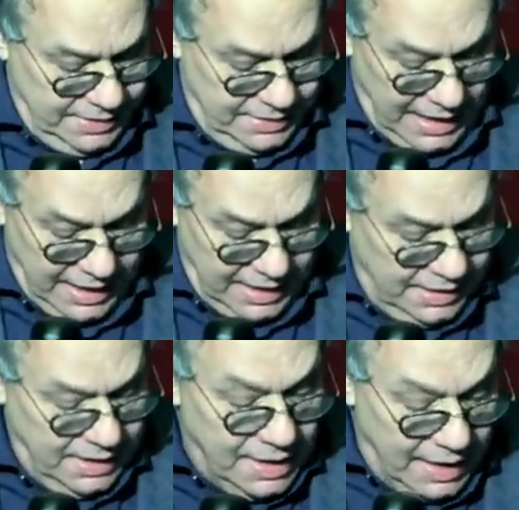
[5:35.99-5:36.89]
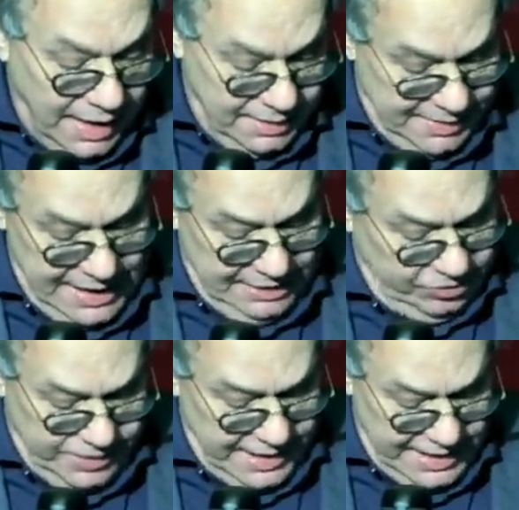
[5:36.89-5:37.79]
And to be
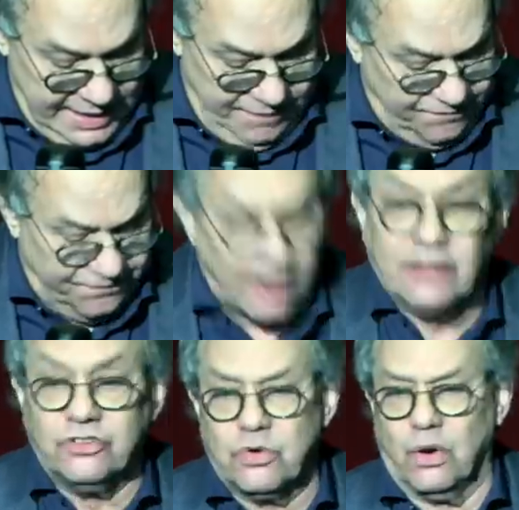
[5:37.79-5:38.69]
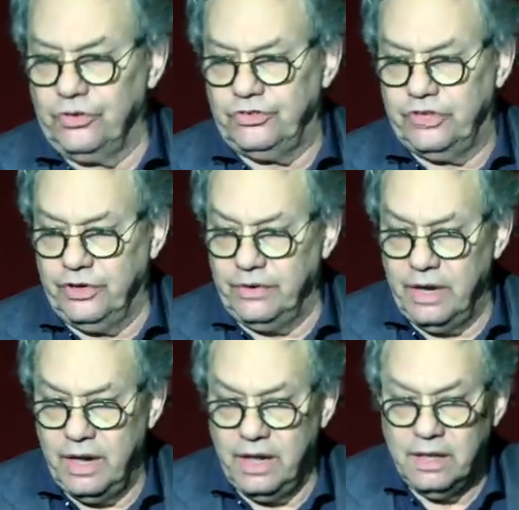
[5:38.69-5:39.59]
honest with you, I hate fucking squirrels, too.
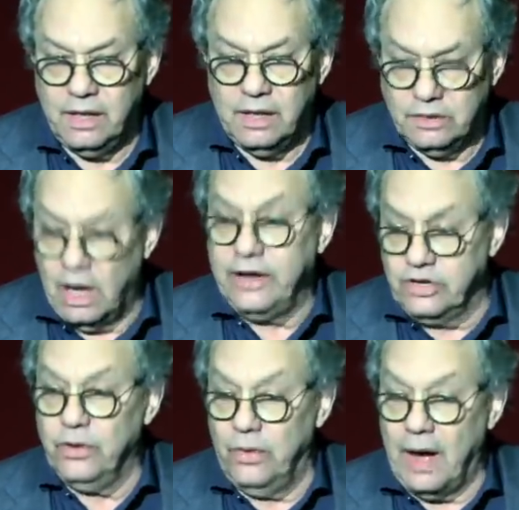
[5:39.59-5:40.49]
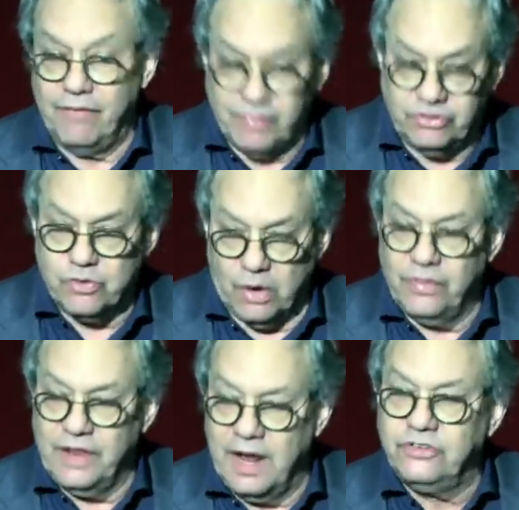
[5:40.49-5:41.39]
No, I do. Every
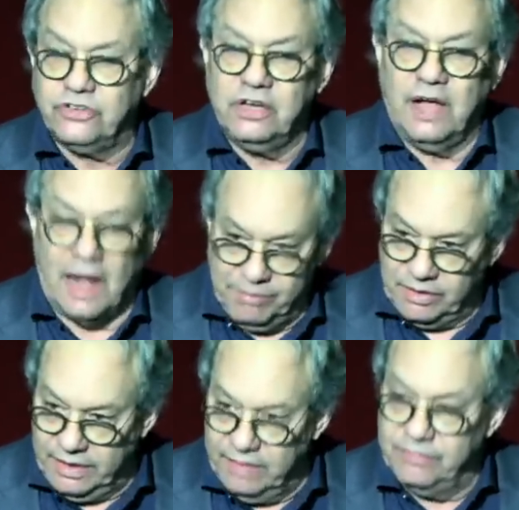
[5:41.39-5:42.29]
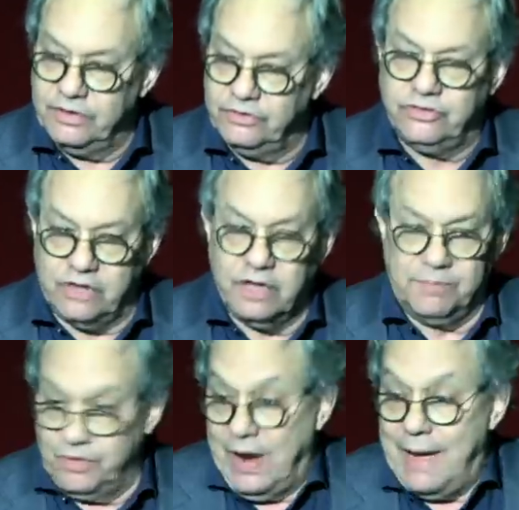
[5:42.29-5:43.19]
squirrel that I see, I believe, is going to
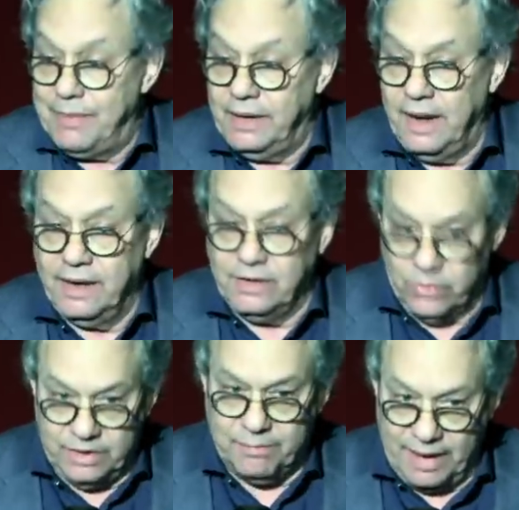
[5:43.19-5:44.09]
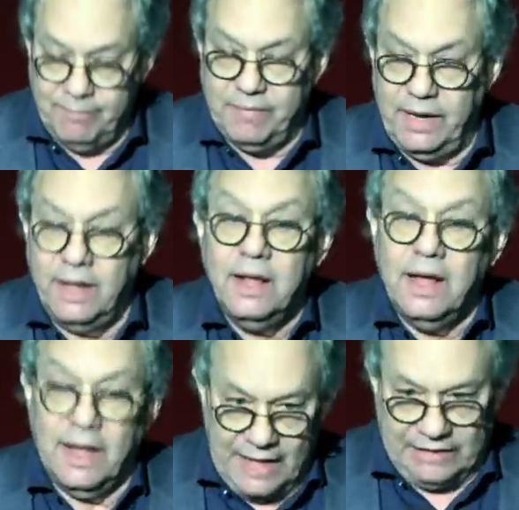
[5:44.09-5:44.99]
be rabid and going to bite me,
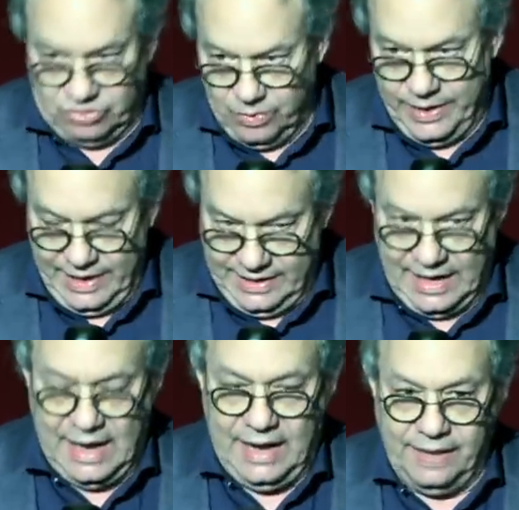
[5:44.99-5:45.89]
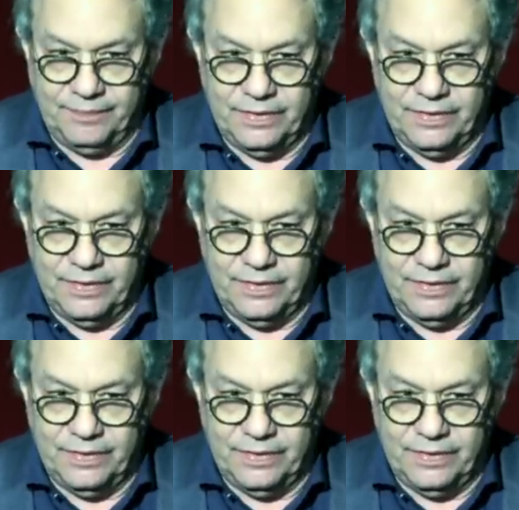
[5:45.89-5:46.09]
and that's the way I die.